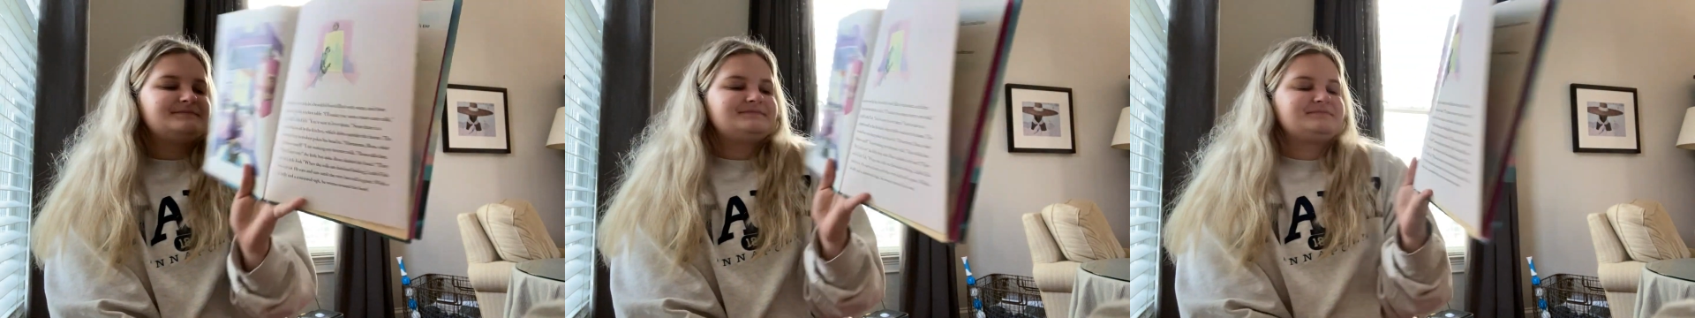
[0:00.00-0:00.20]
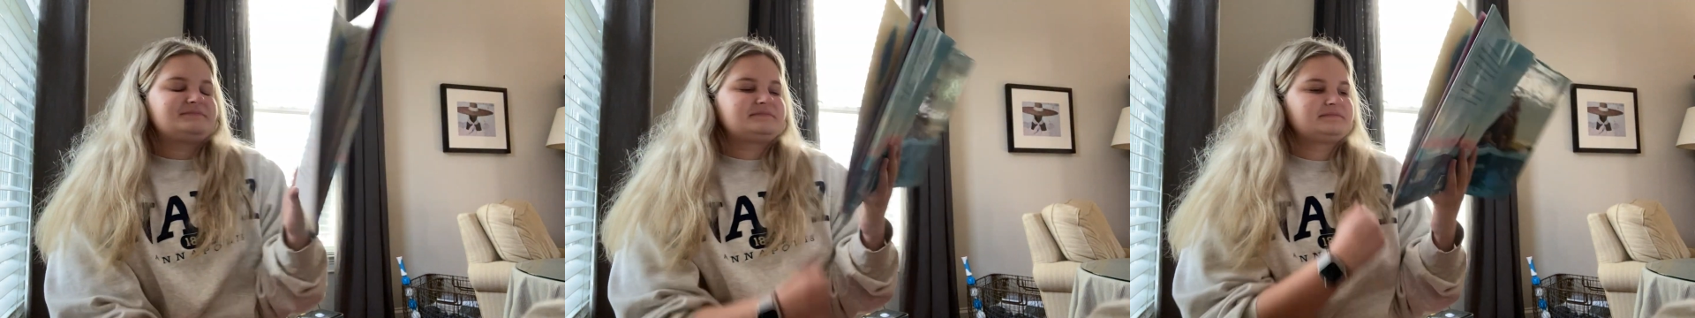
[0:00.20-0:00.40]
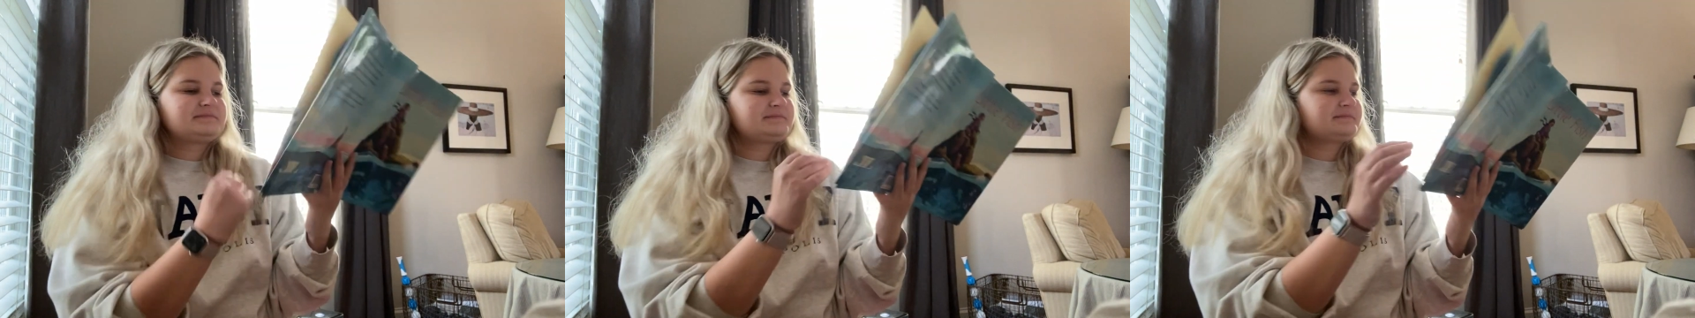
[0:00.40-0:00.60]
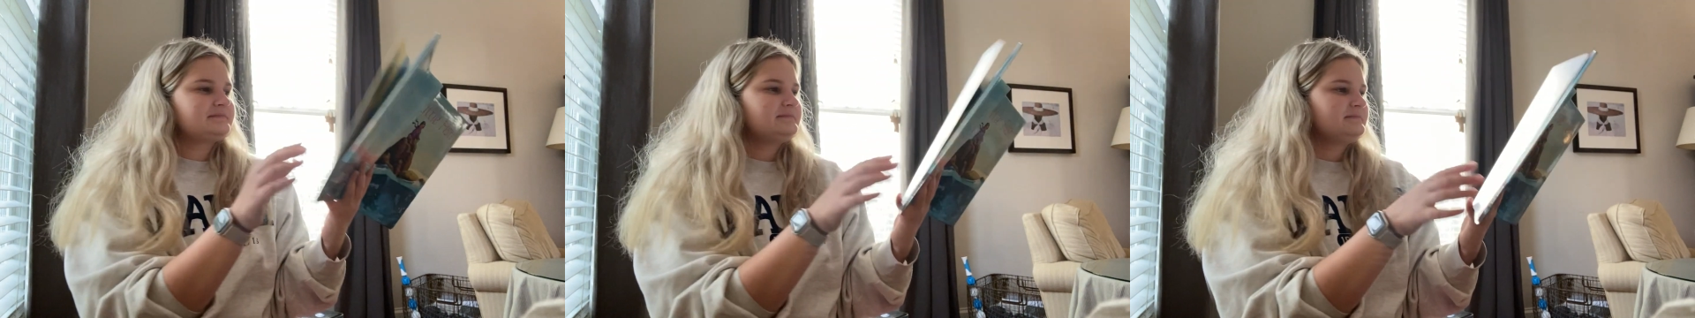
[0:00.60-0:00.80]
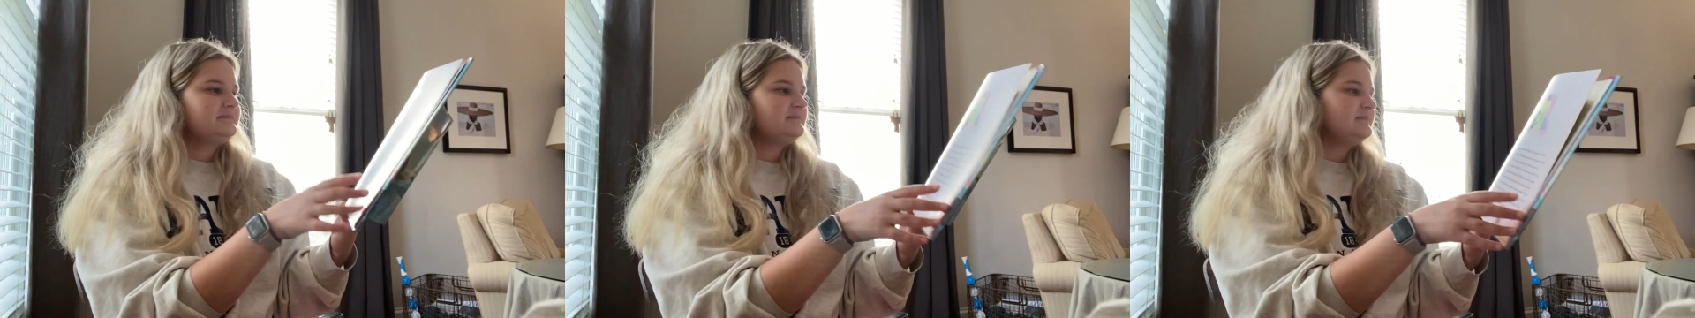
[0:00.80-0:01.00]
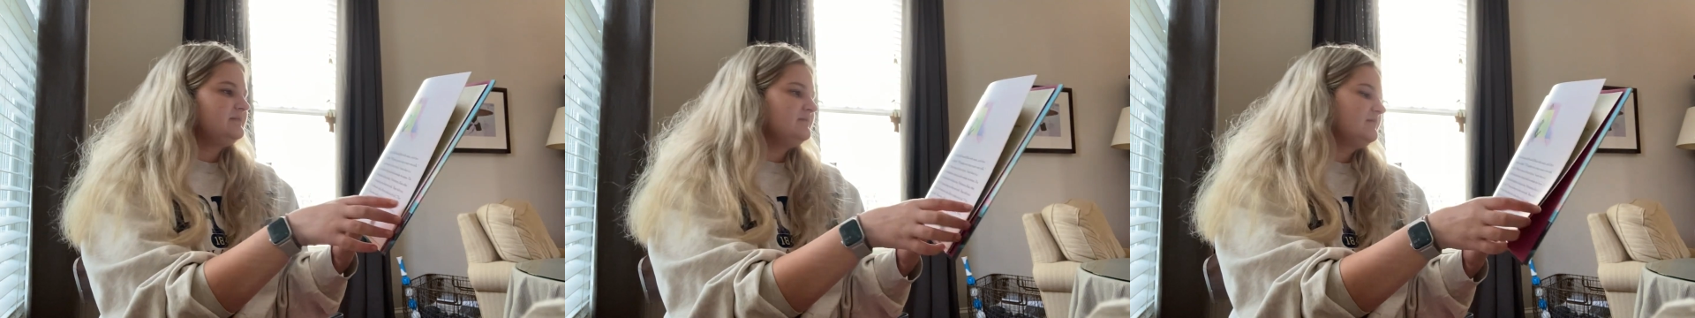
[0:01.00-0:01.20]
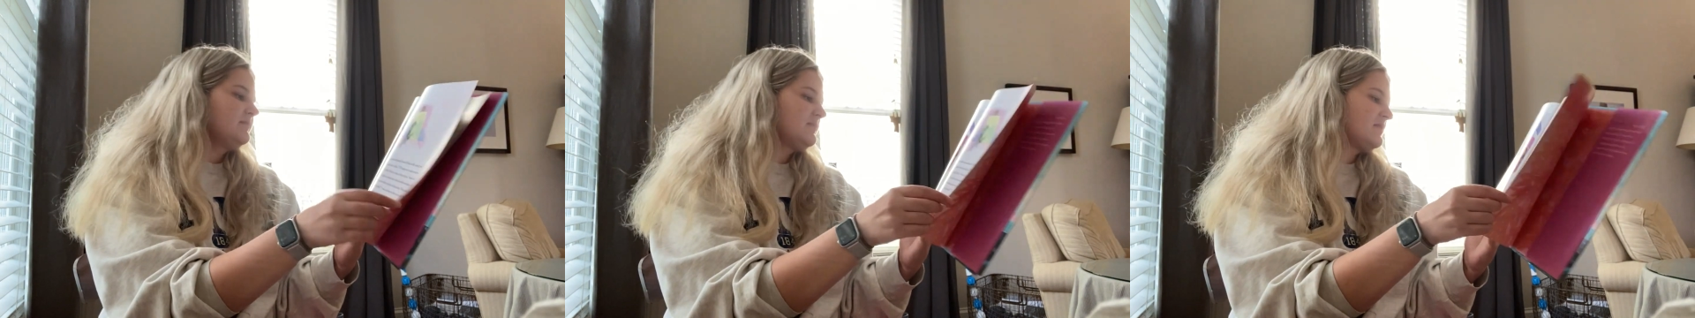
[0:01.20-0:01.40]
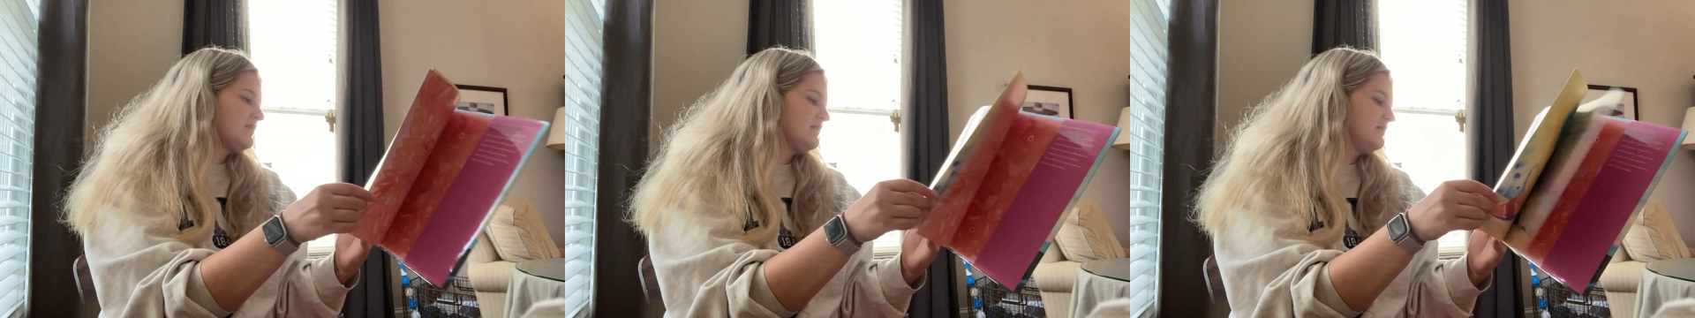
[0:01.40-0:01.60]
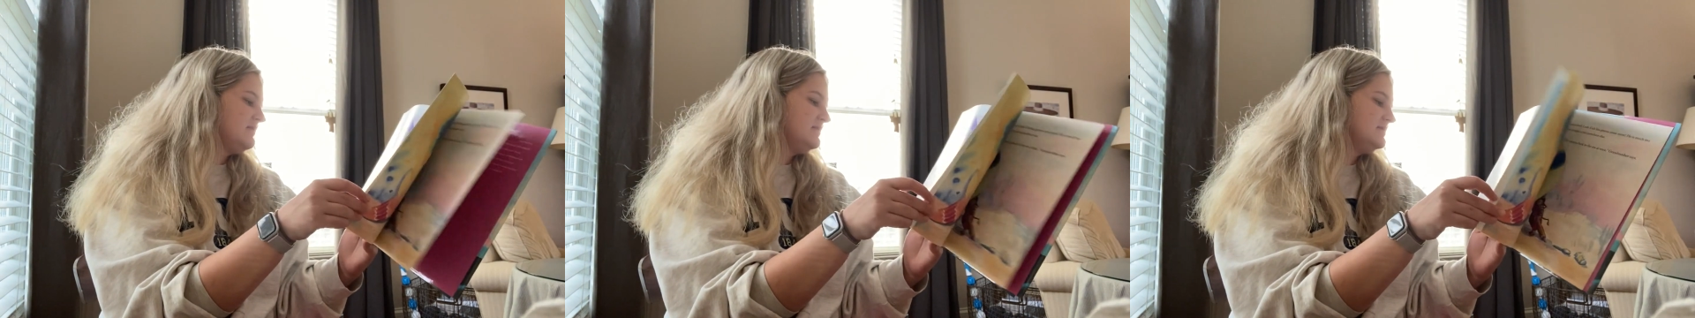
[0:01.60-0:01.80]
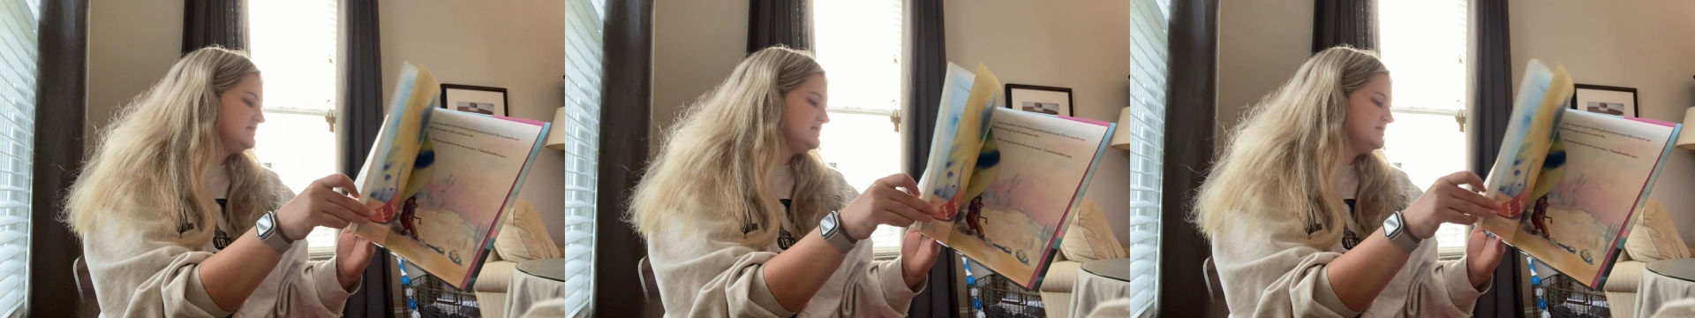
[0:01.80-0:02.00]

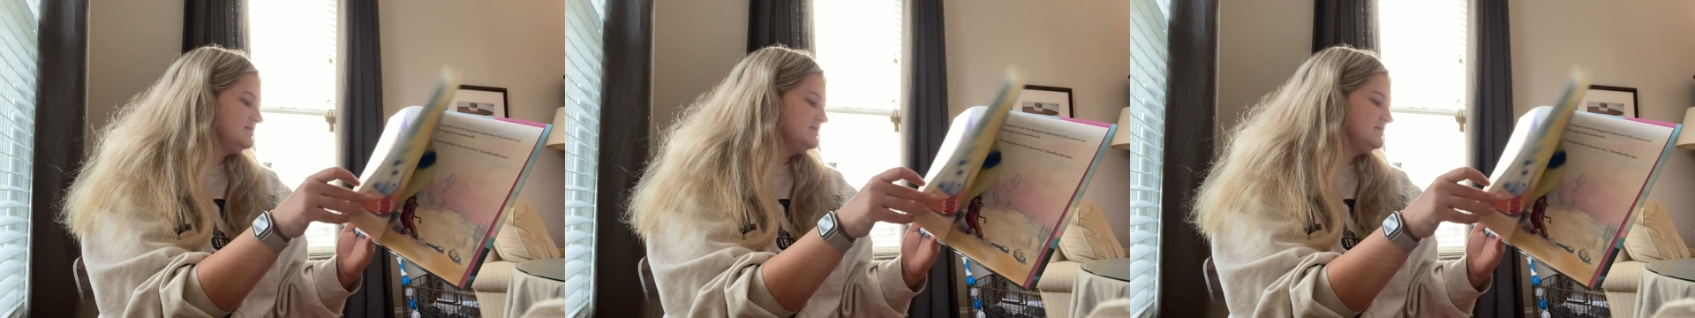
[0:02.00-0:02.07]
[no speech]